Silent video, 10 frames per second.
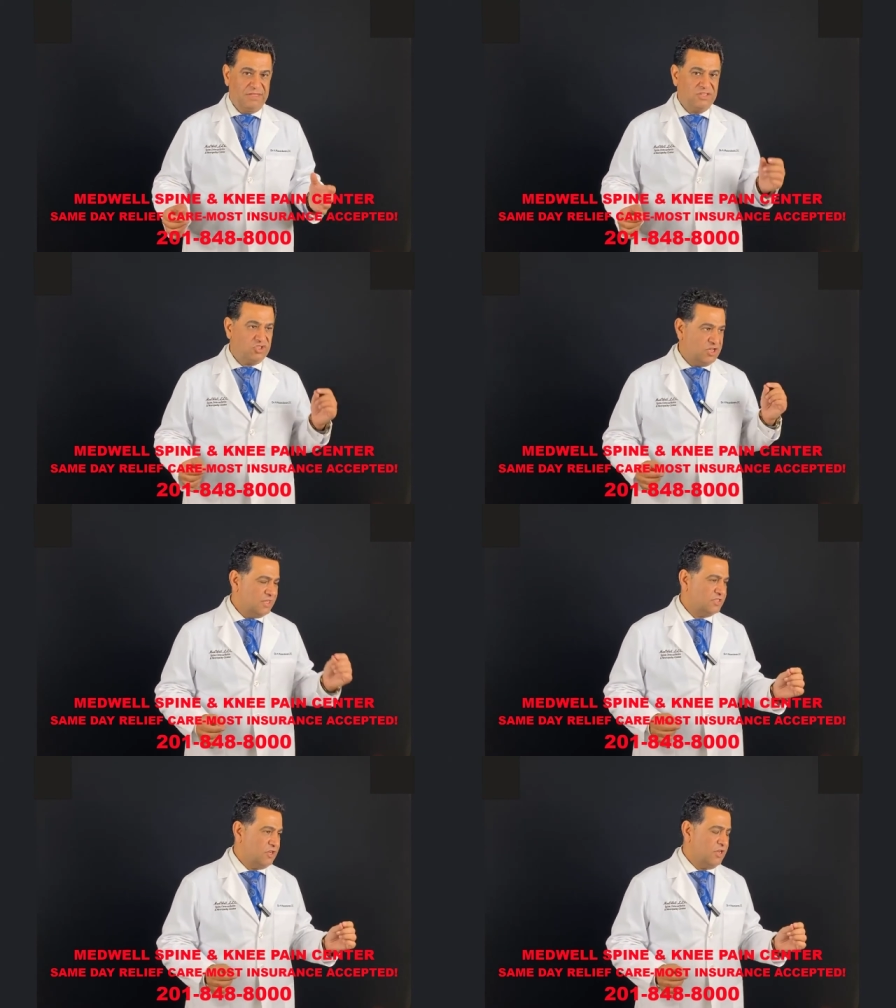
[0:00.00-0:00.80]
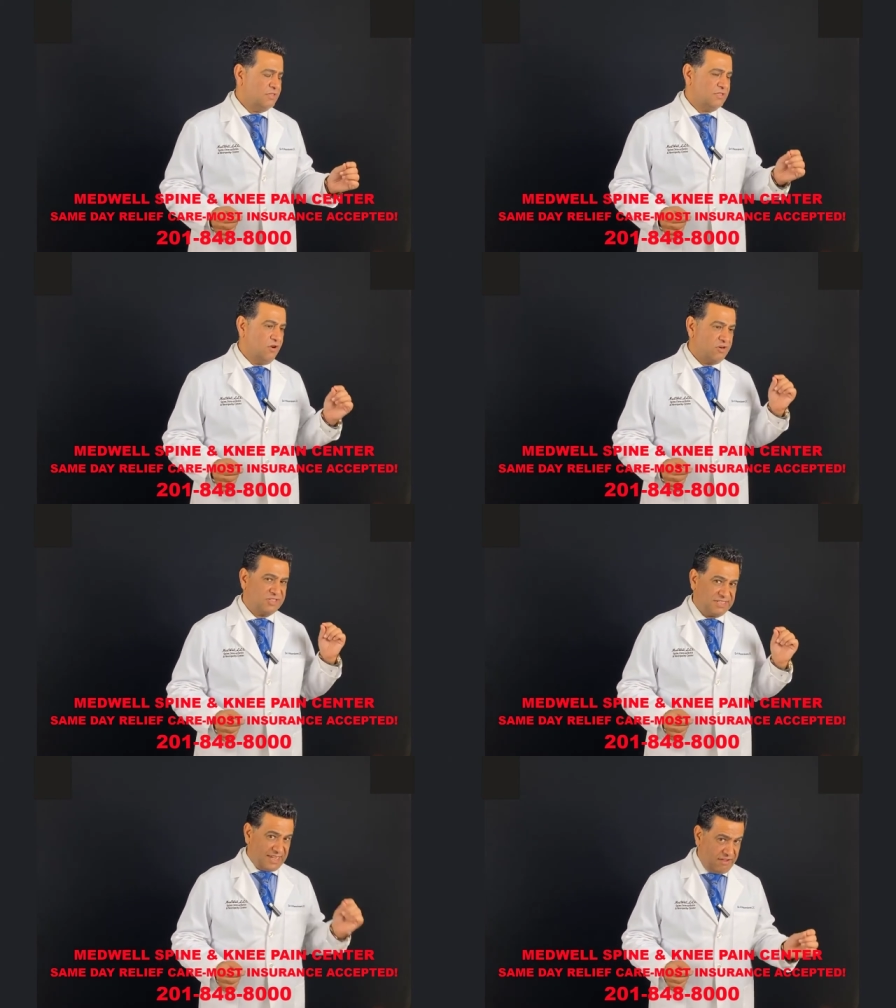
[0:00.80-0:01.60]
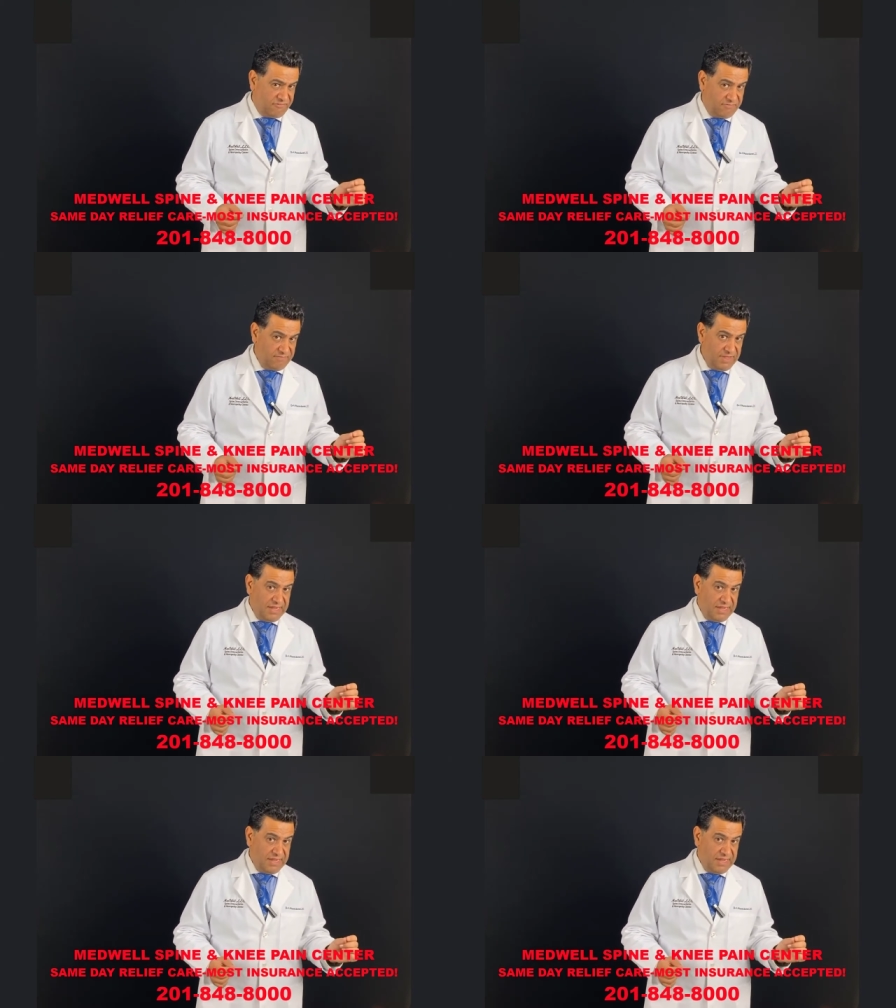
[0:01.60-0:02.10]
These gel shots are safe.